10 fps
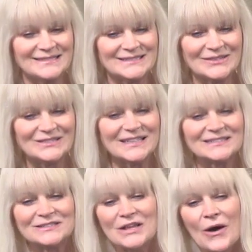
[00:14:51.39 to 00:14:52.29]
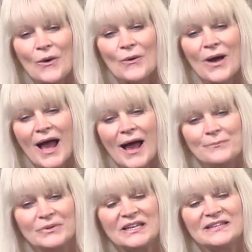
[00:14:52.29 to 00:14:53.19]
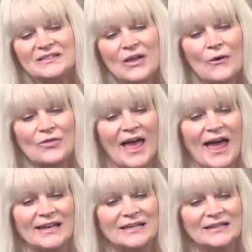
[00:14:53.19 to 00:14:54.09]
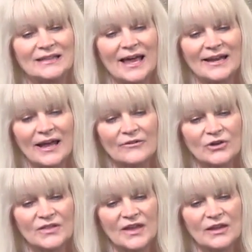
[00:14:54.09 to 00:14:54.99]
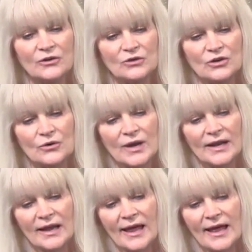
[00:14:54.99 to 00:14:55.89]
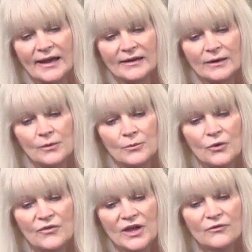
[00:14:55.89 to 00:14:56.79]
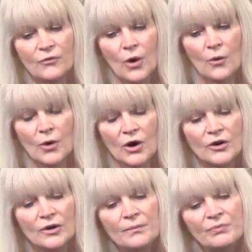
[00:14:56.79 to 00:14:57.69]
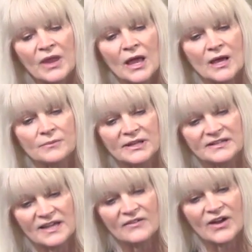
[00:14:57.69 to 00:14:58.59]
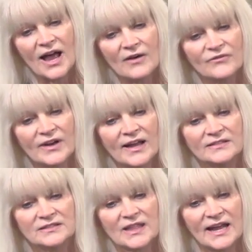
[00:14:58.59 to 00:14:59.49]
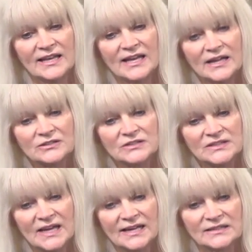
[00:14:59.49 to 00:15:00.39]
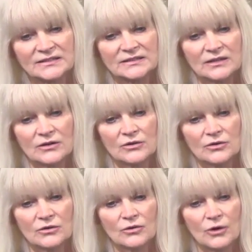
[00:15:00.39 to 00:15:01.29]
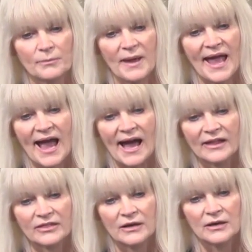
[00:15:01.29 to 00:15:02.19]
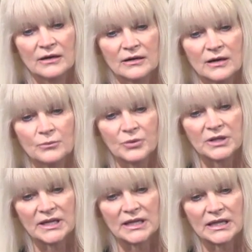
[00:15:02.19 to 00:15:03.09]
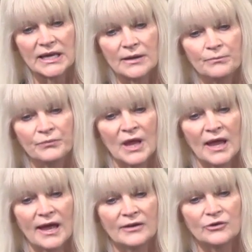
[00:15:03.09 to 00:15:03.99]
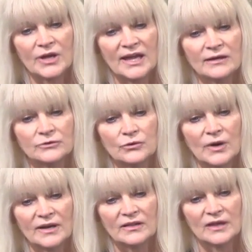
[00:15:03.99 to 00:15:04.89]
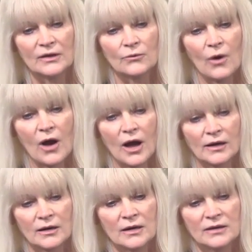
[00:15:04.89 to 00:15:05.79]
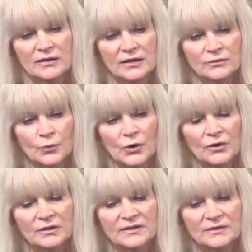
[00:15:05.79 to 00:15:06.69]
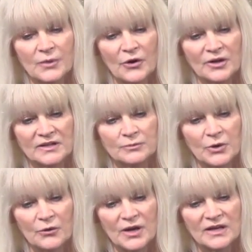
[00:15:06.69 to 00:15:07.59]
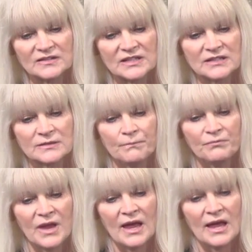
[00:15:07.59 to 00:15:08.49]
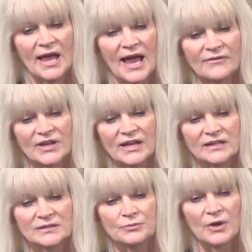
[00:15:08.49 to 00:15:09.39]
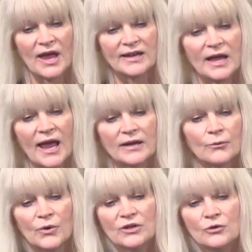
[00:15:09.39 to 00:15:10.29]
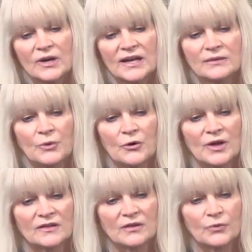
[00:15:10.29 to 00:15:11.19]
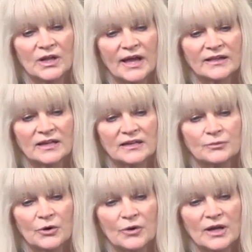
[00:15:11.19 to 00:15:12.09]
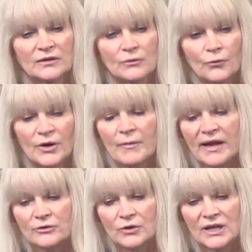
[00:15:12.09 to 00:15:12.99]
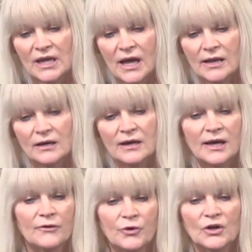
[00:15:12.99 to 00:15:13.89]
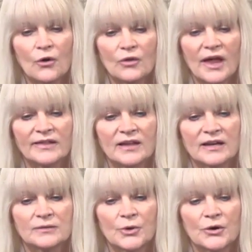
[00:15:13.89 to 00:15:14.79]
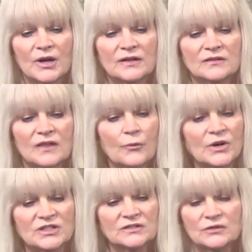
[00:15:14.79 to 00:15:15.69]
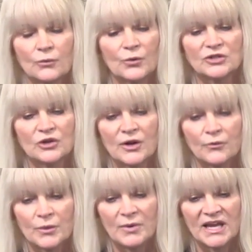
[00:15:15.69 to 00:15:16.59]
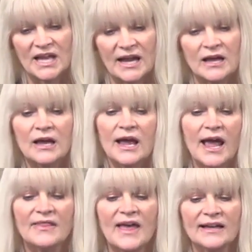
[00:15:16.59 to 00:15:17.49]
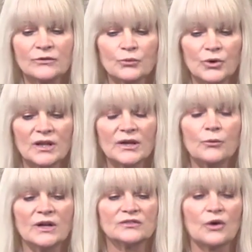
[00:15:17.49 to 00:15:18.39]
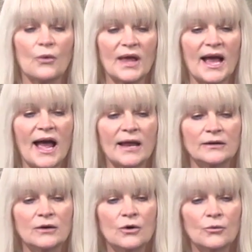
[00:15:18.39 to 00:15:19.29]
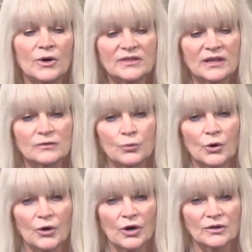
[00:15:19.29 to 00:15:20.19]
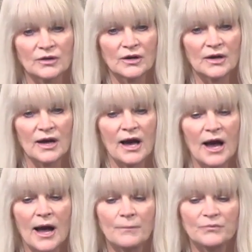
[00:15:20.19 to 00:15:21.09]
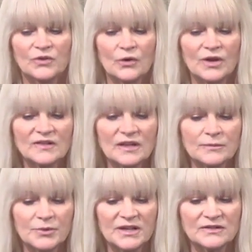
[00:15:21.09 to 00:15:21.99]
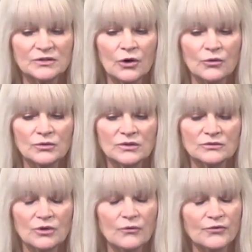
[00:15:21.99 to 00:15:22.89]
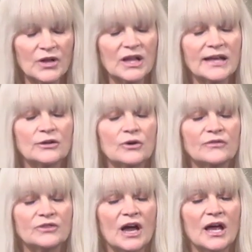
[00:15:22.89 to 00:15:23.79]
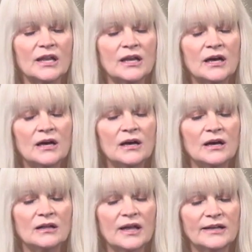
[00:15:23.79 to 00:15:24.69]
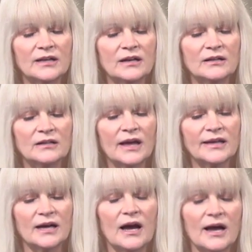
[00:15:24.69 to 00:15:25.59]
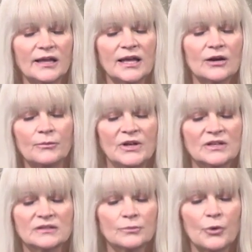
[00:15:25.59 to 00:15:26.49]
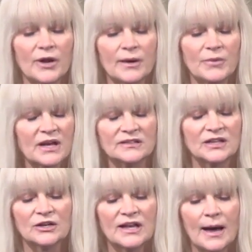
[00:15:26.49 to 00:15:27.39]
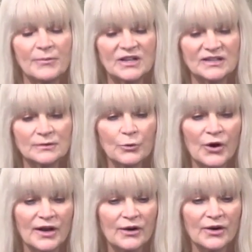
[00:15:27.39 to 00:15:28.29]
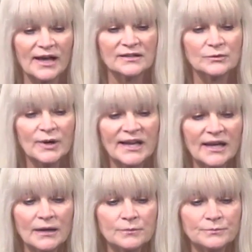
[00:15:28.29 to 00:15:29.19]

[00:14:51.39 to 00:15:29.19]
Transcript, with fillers: so just know, uh, please know that, that everything you do and, and moving forward, please have confidence that he understands your path completely and you can't do anything wrong. This world is about experiences having, and, and we do an experience, if we like the experience, we might do it again. If we don't like the experience, then we just, we shouldn't repeat it. And that's really what's going on with this world. Um, so he says, please don't, don't feel like you have done, like, like uh, he could be disappointed because he could not be disappointed. Okay, sweetie?